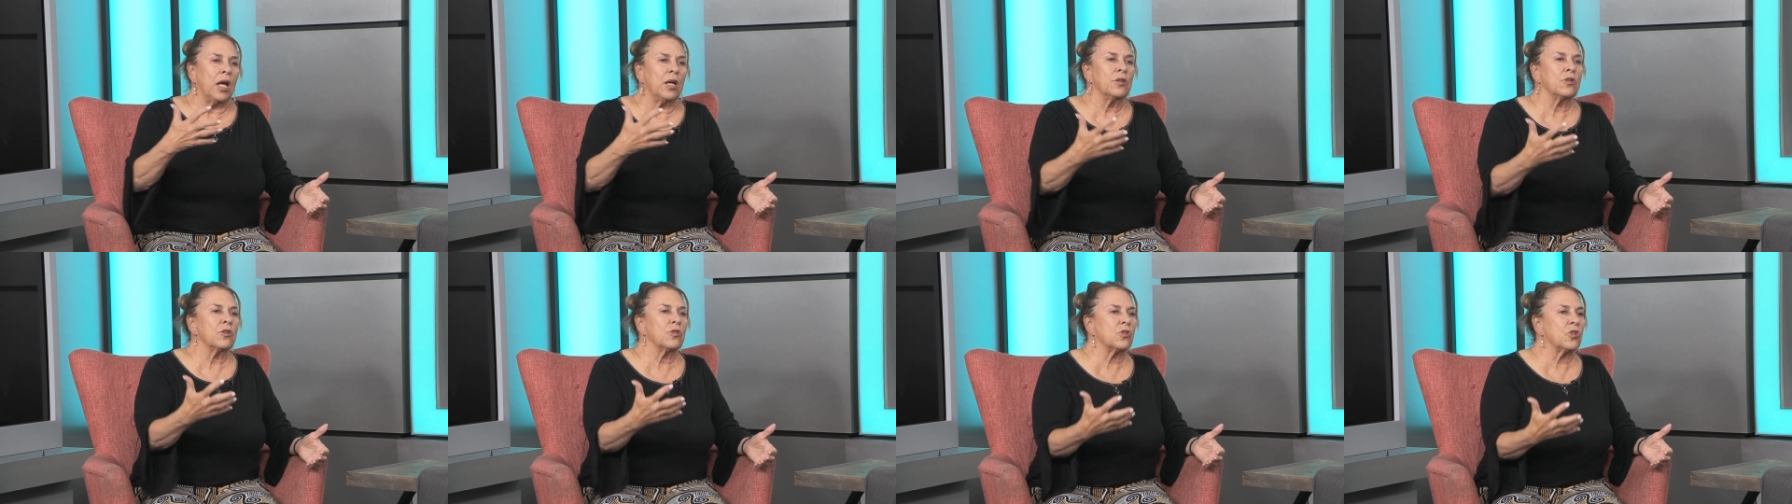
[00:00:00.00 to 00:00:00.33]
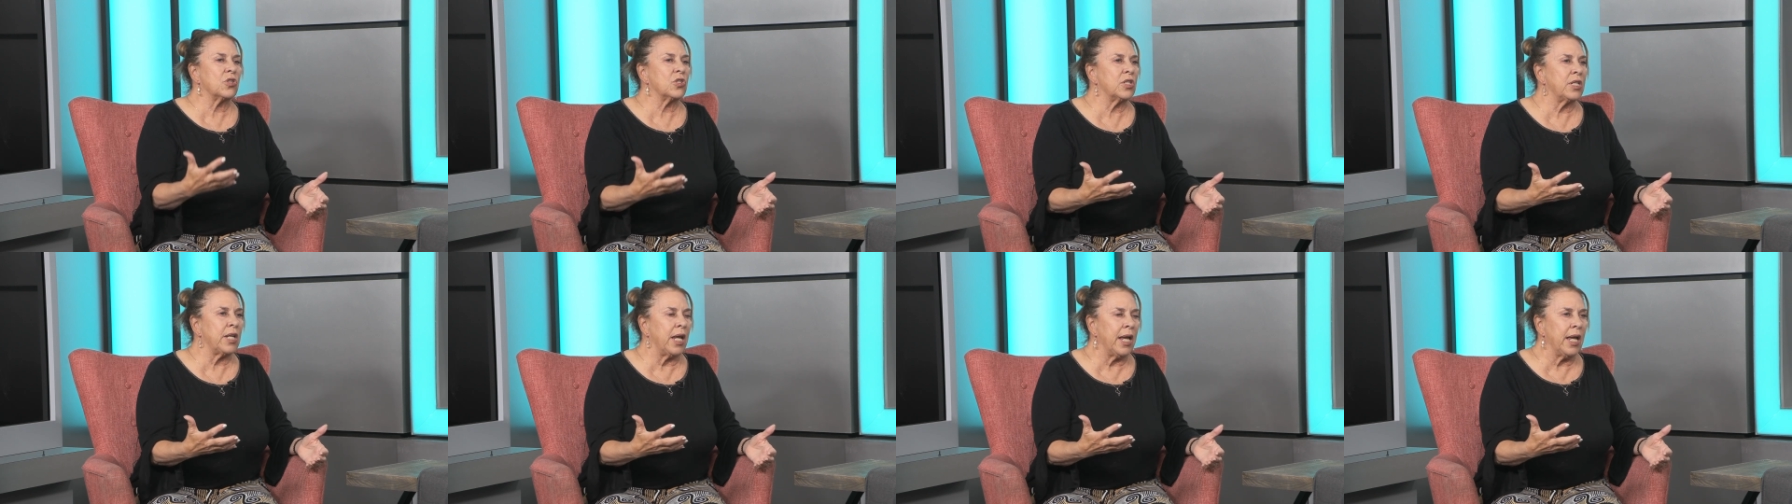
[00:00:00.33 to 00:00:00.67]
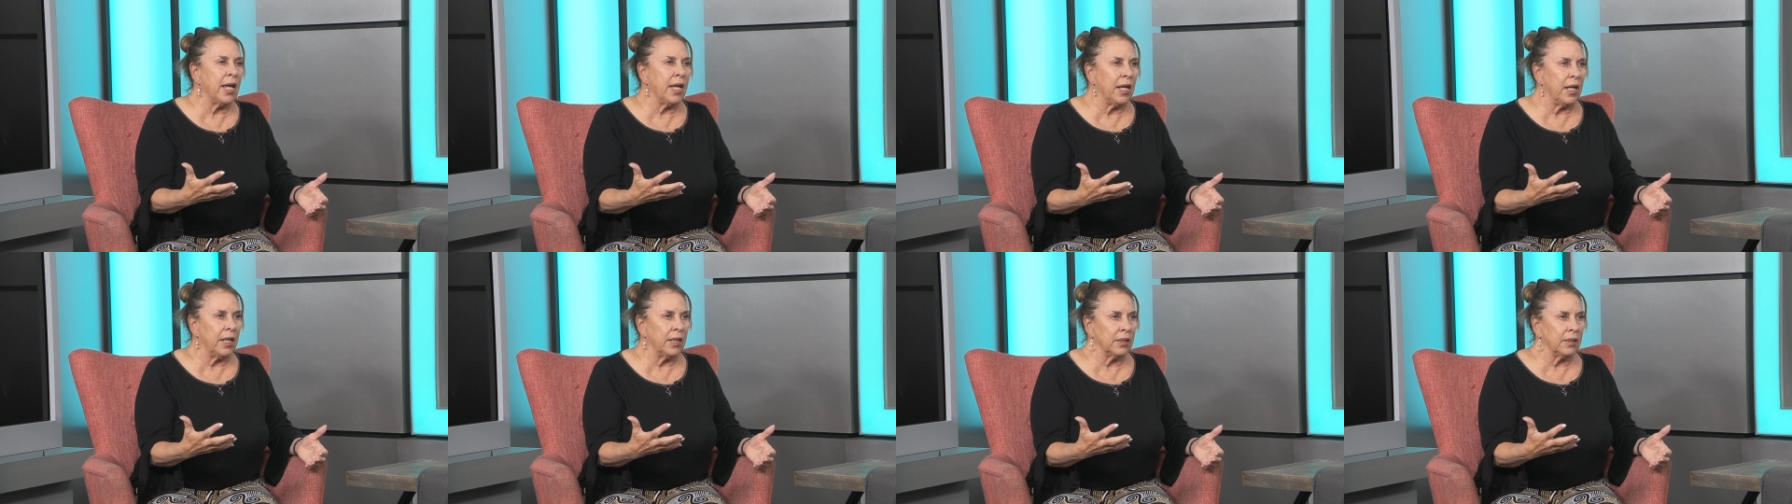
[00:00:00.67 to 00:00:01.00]

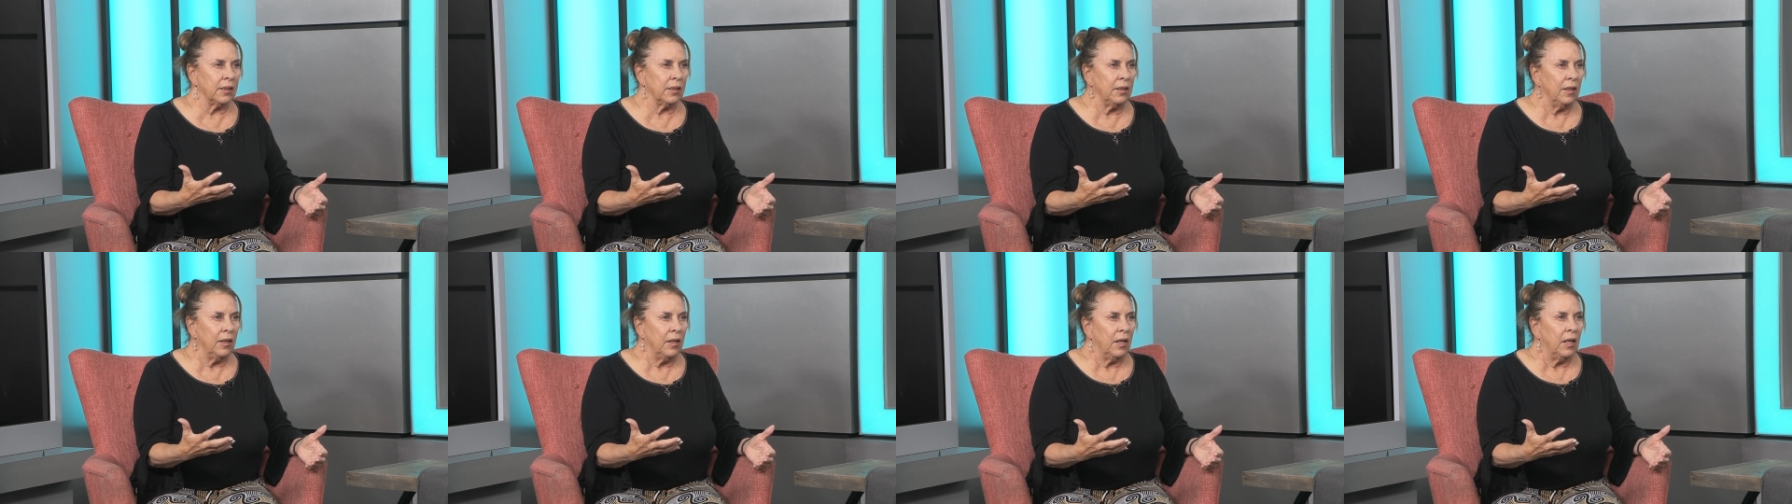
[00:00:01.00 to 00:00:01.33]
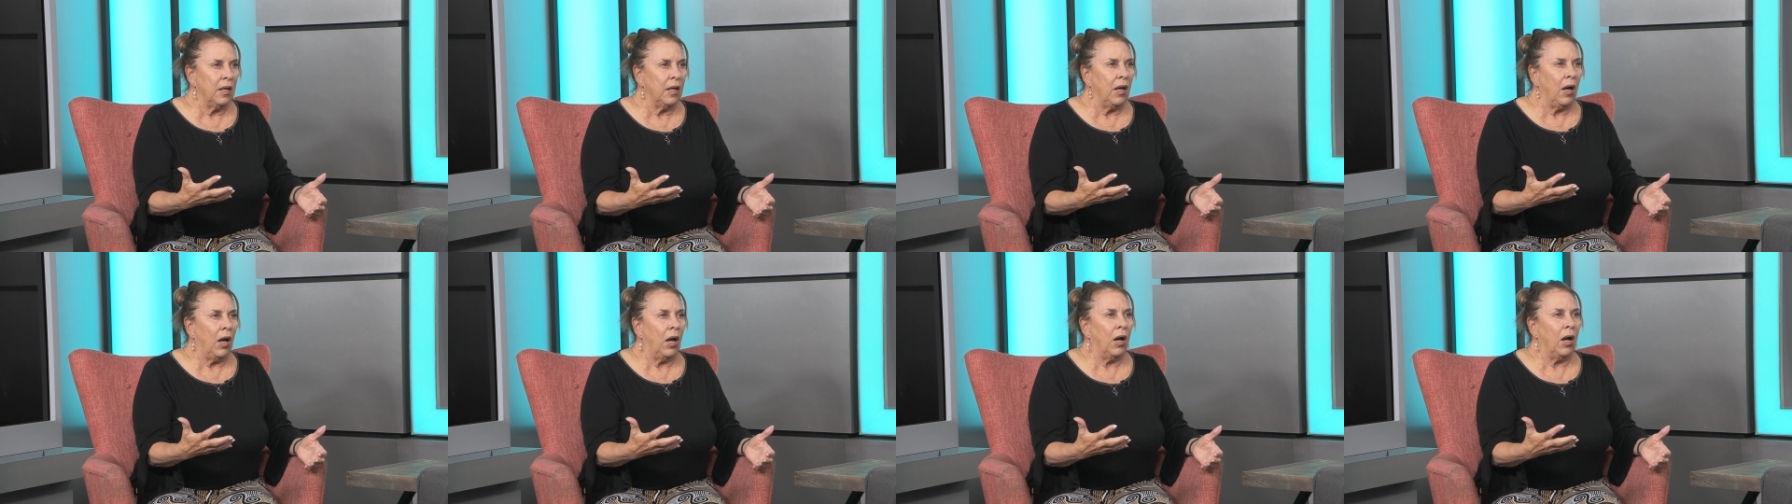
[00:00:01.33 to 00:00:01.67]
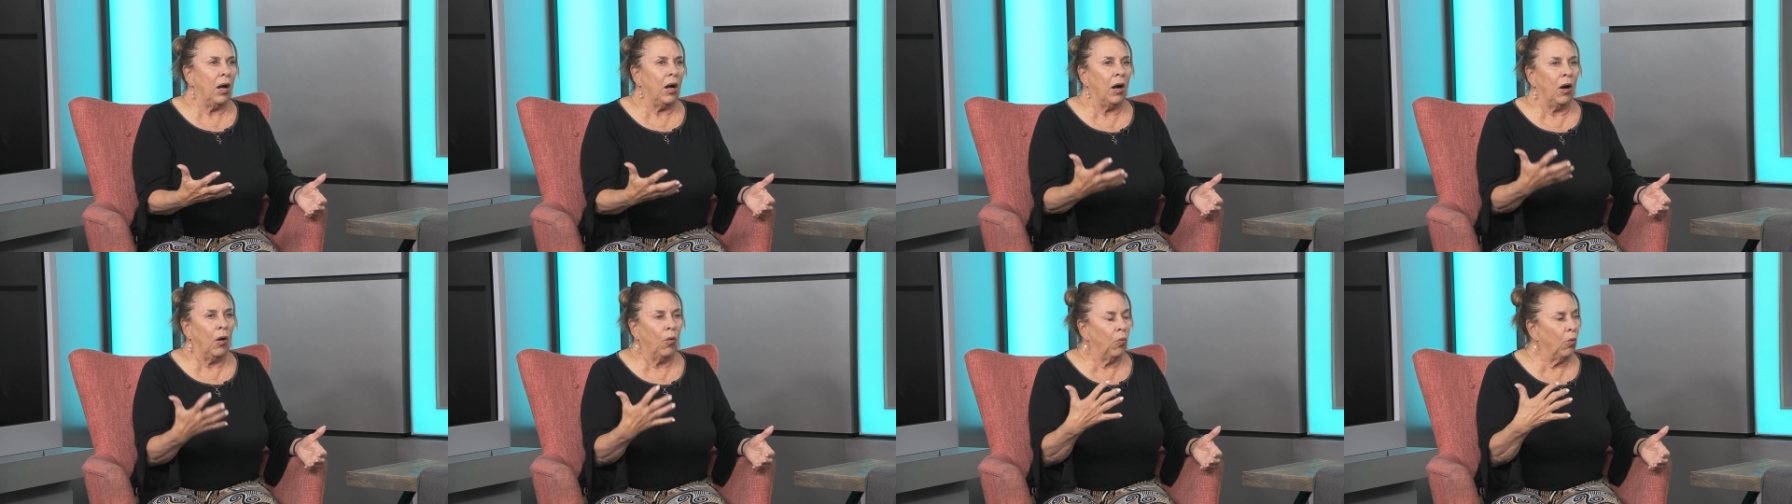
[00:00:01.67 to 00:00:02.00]
understand
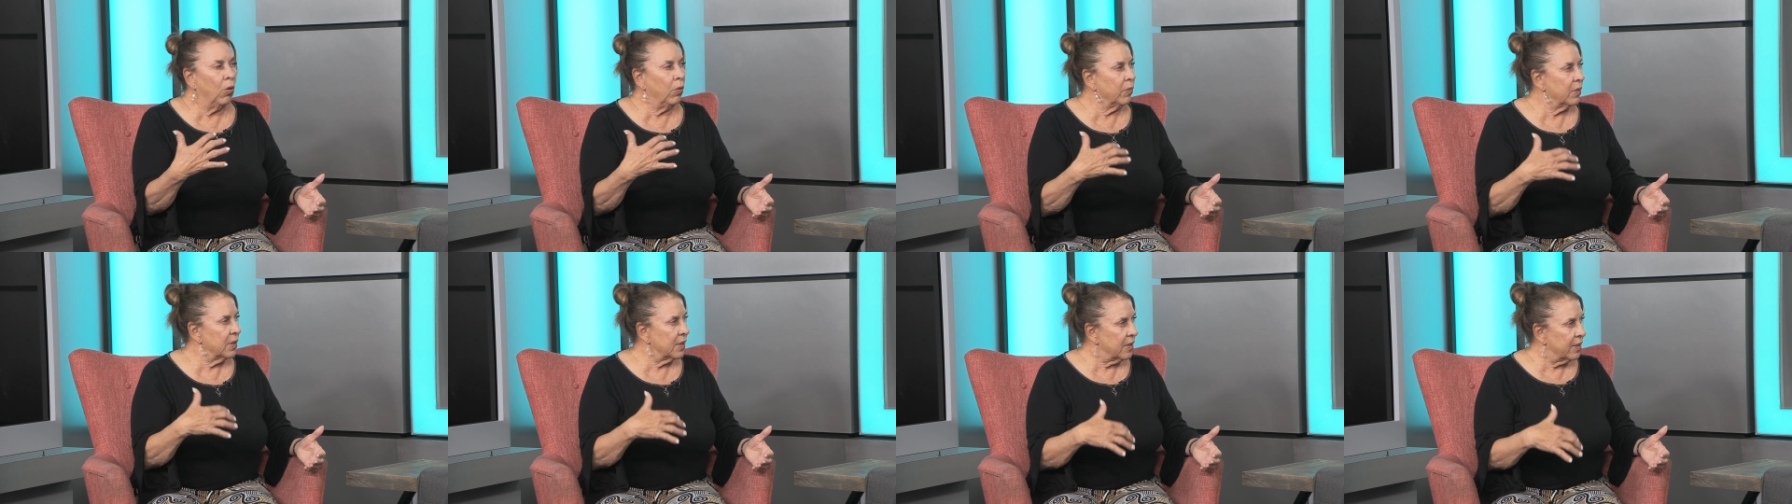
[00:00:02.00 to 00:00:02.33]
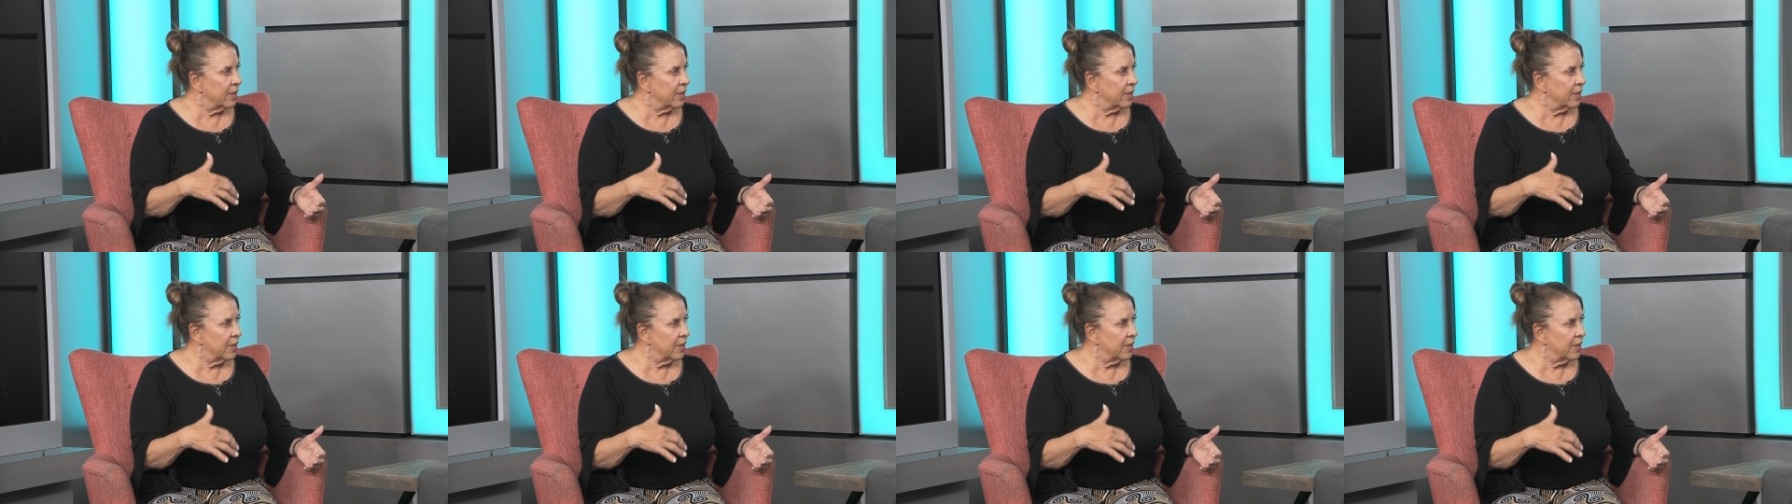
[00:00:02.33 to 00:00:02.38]
a woman's